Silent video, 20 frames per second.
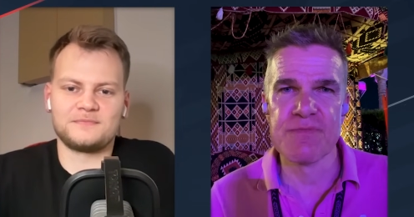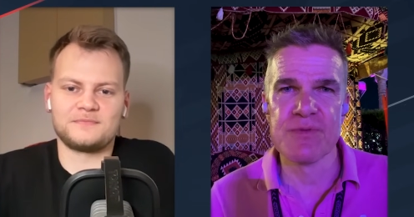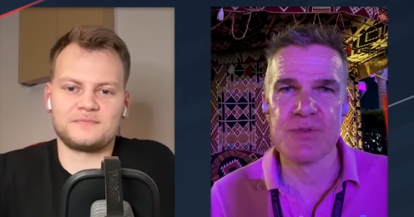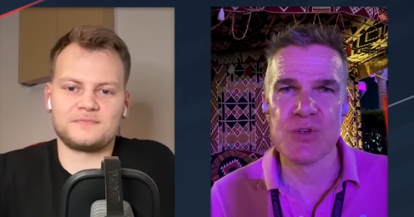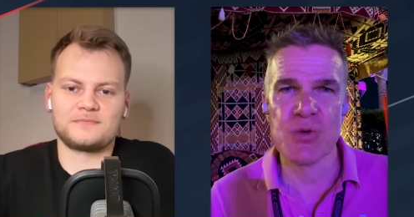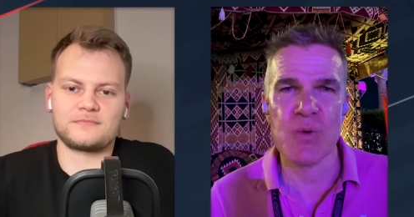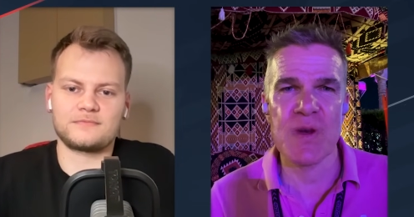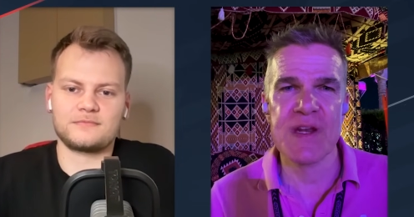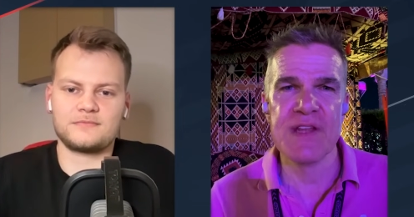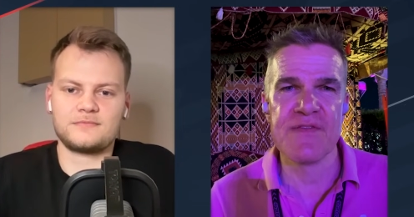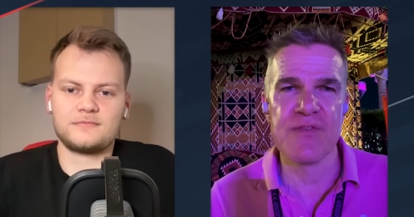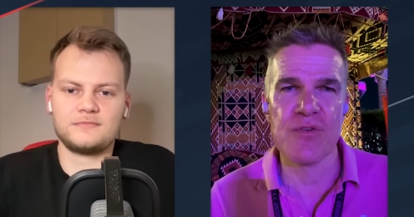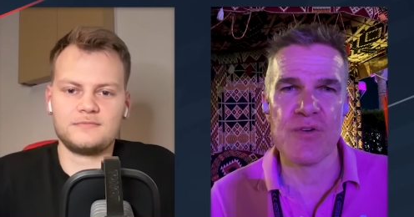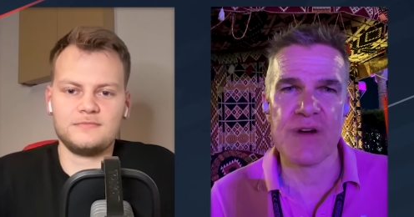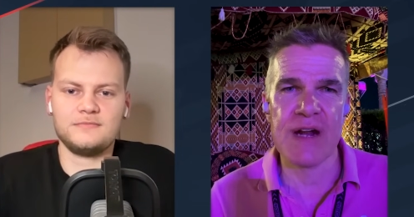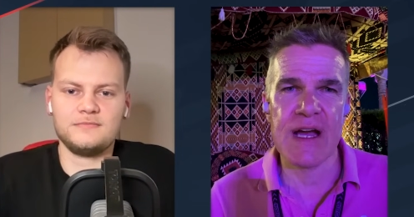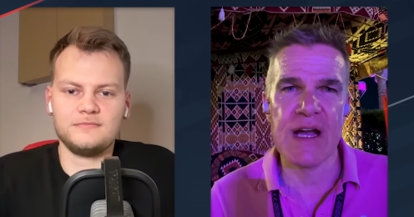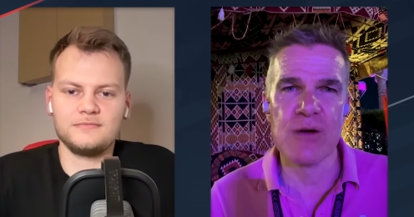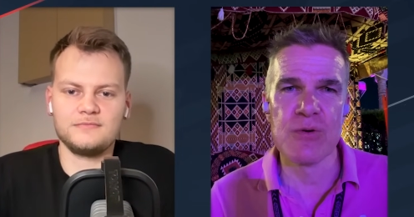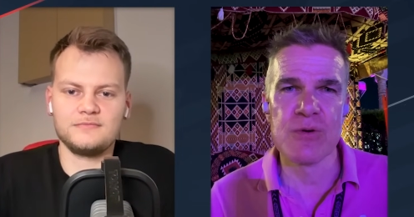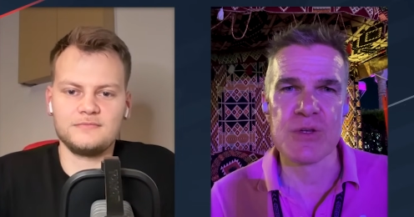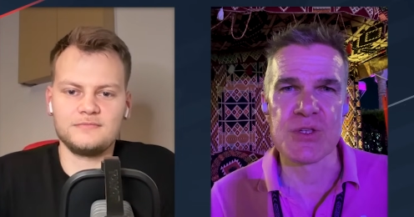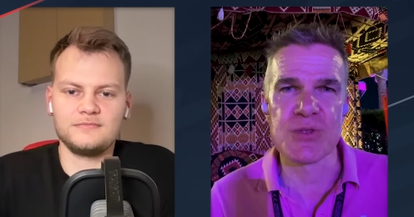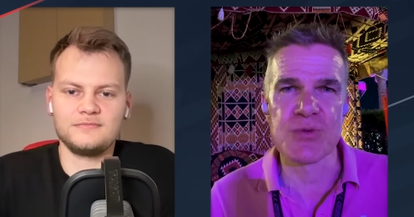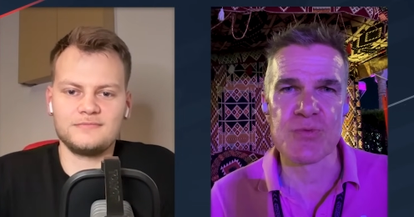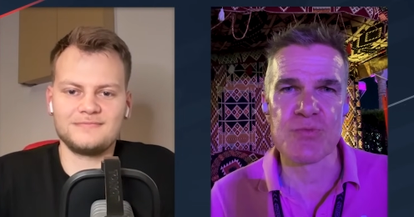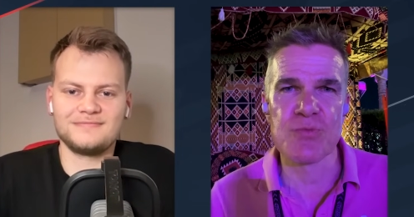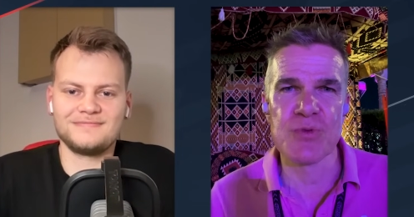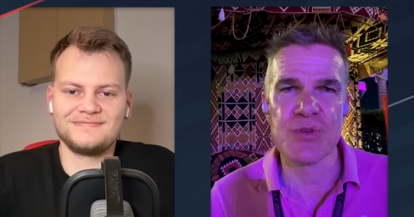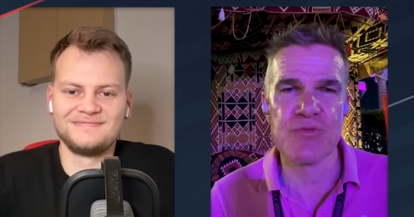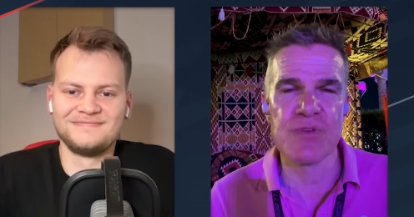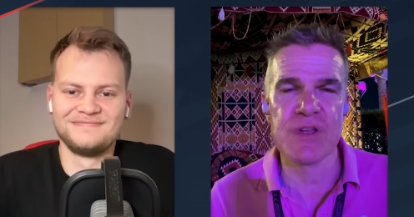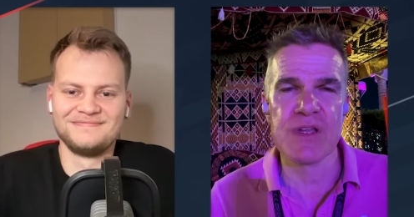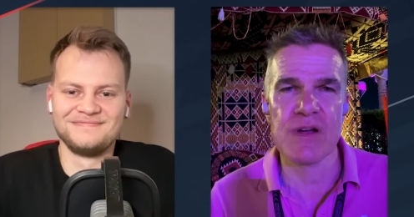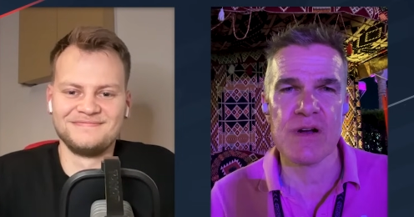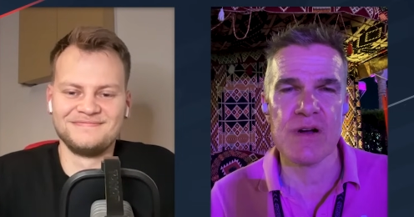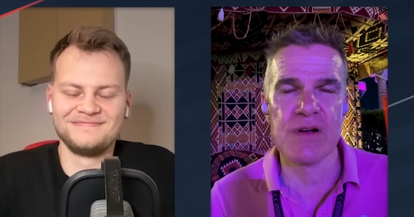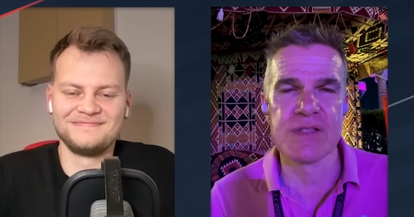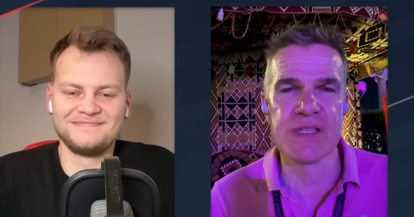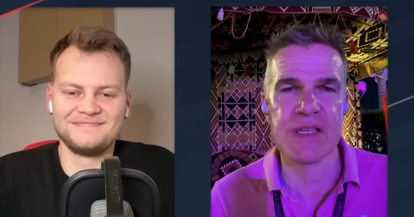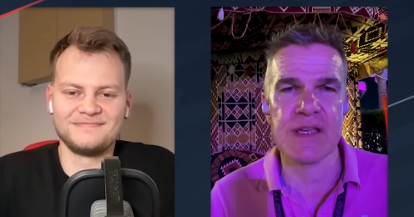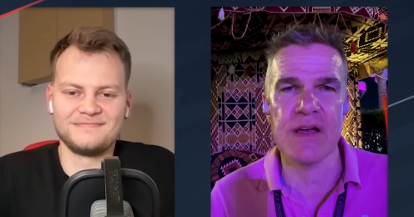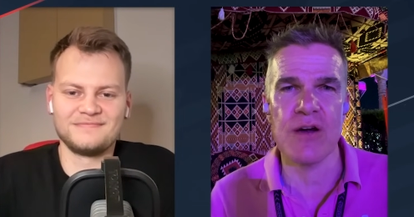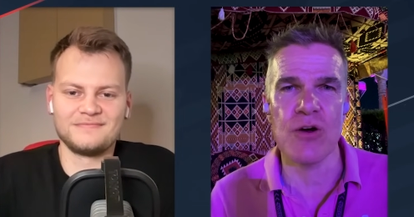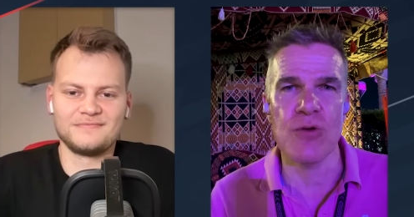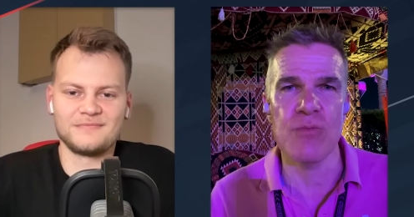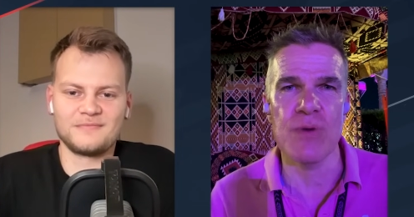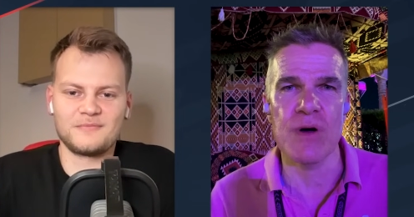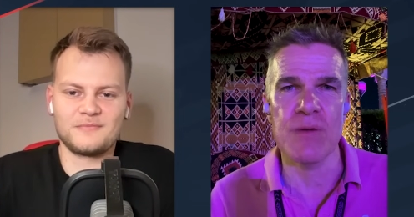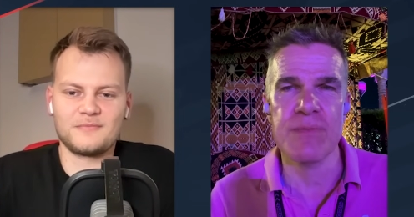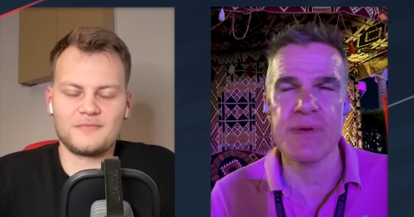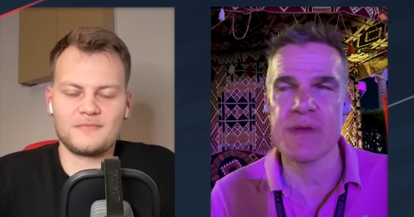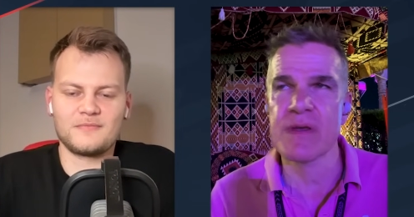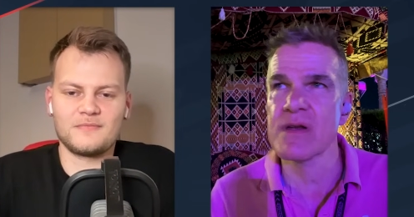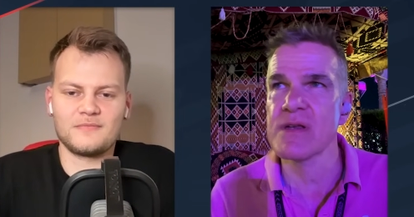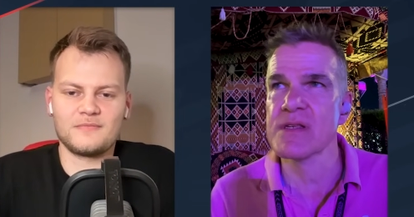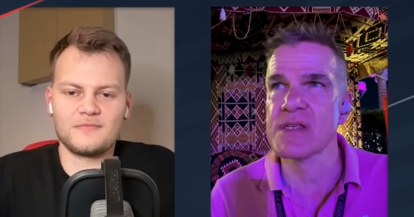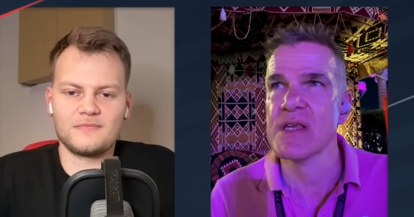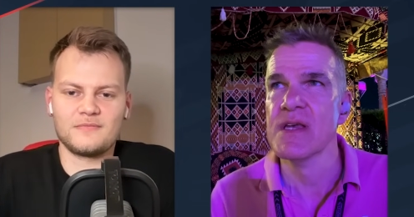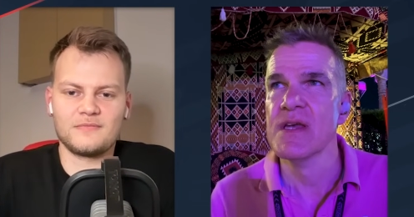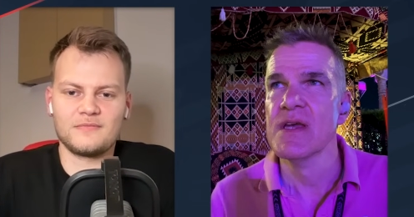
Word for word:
Speaker 1: twenty-four hours with regard to Helmut, because